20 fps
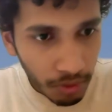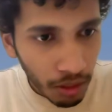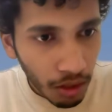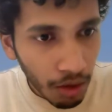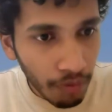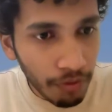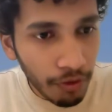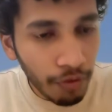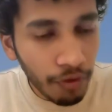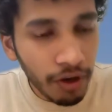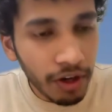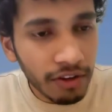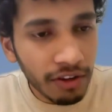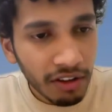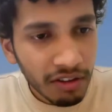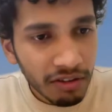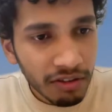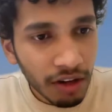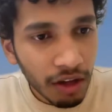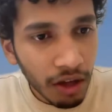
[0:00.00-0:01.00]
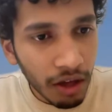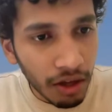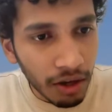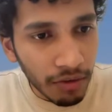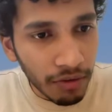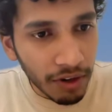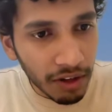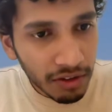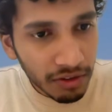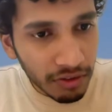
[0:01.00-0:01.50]
we would just
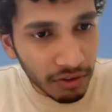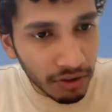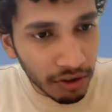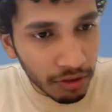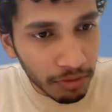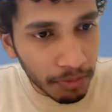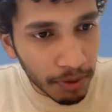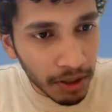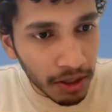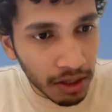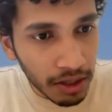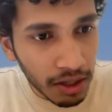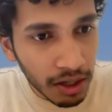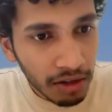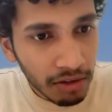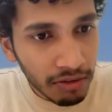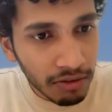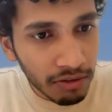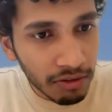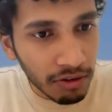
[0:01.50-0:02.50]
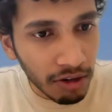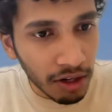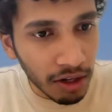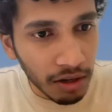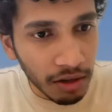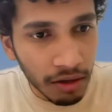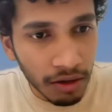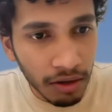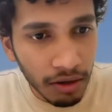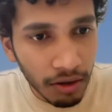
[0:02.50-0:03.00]
reverse this particular string.
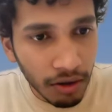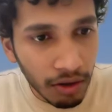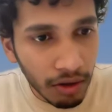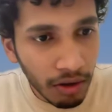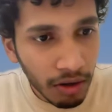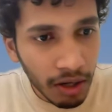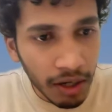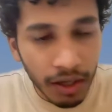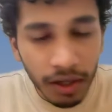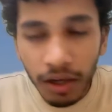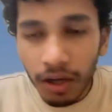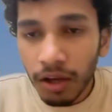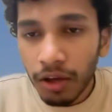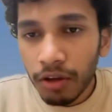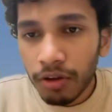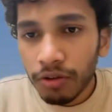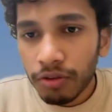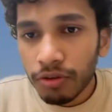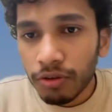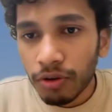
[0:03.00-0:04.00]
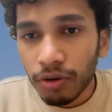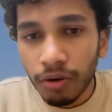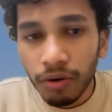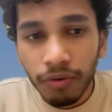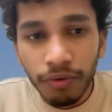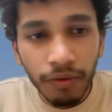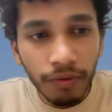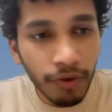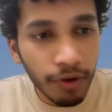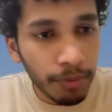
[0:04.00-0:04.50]
All right, so
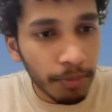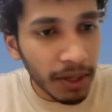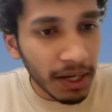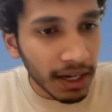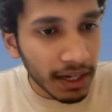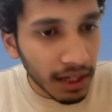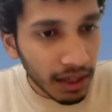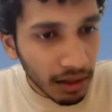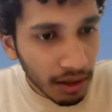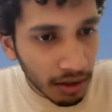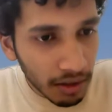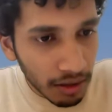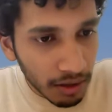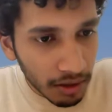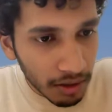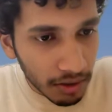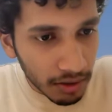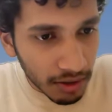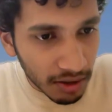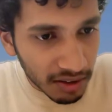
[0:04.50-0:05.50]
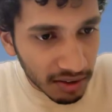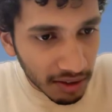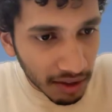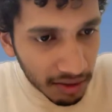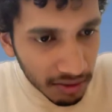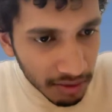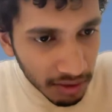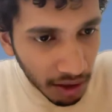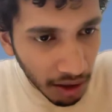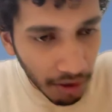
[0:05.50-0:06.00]
we would be getting this
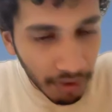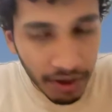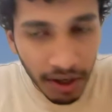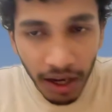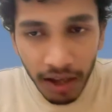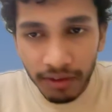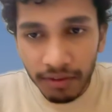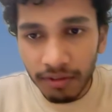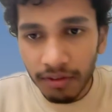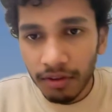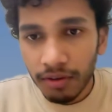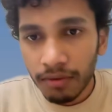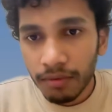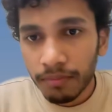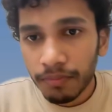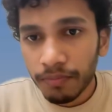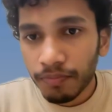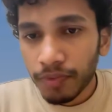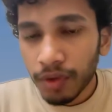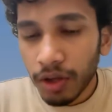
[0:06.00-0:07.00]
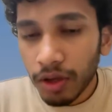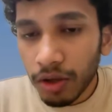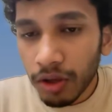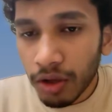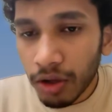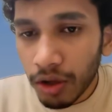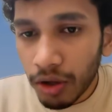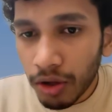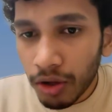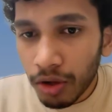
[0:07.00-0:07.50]
as our answer.
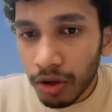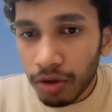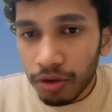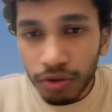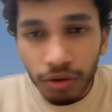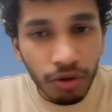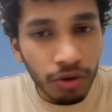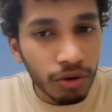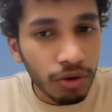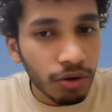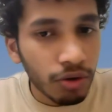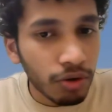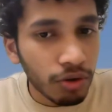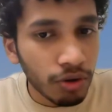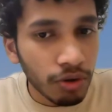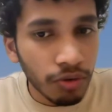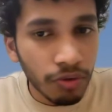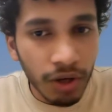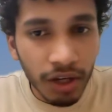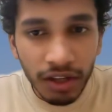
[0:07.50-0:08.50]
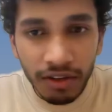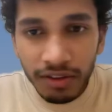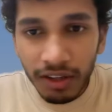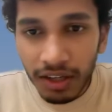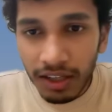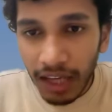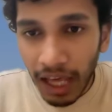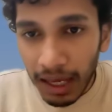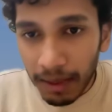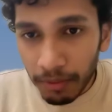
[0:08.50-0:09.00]
So what is the
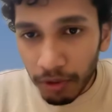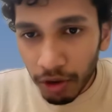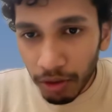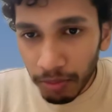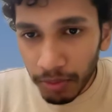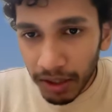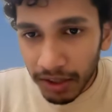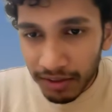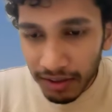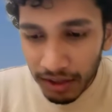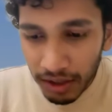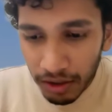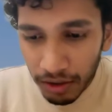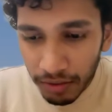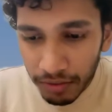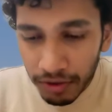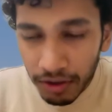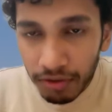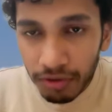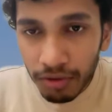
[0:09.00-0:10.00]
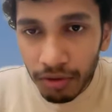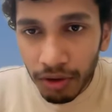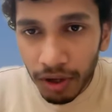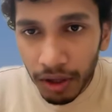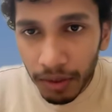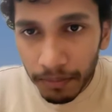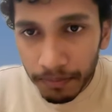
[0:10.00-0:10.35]
time complexity of this code?